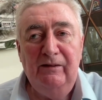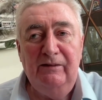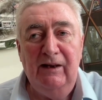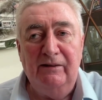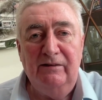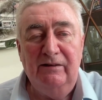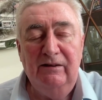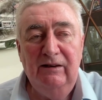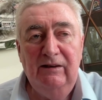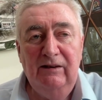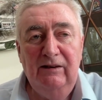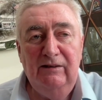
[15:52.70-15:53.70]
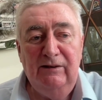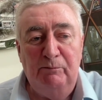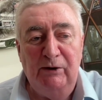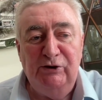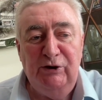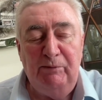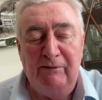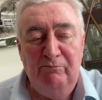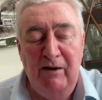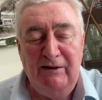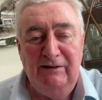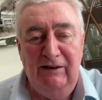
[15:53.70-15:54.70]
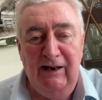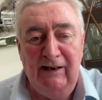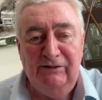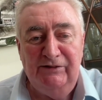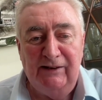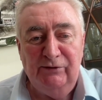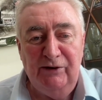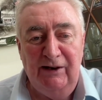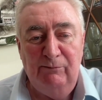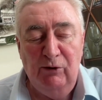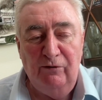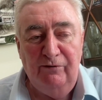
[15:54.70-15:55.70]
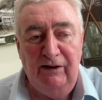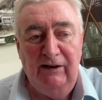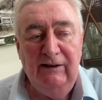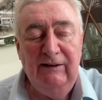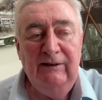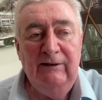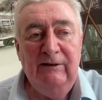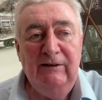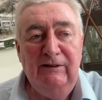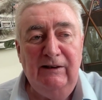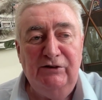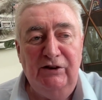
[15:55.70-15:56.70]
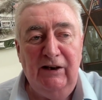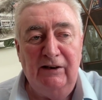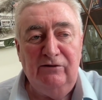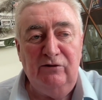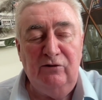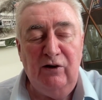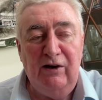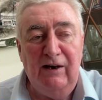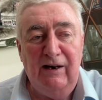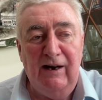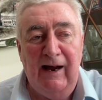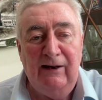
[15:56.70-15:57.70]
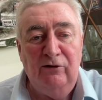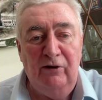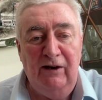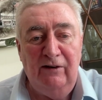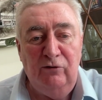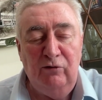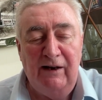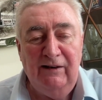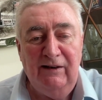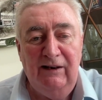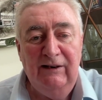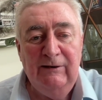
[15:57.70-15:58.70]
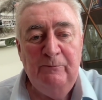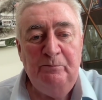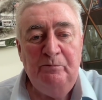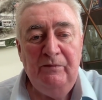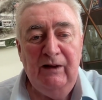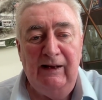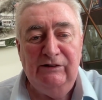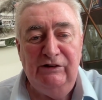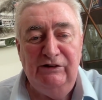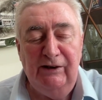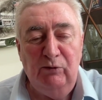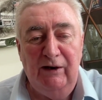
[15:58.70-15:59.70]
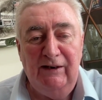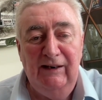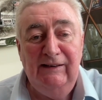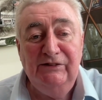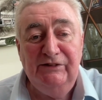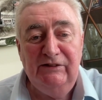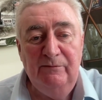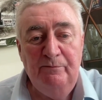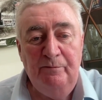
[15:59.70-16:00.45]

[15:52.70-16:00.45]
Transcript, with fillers: that the bishop admitted he had sex with Annie Murphy that she got angry and cranky. And she said, well, at least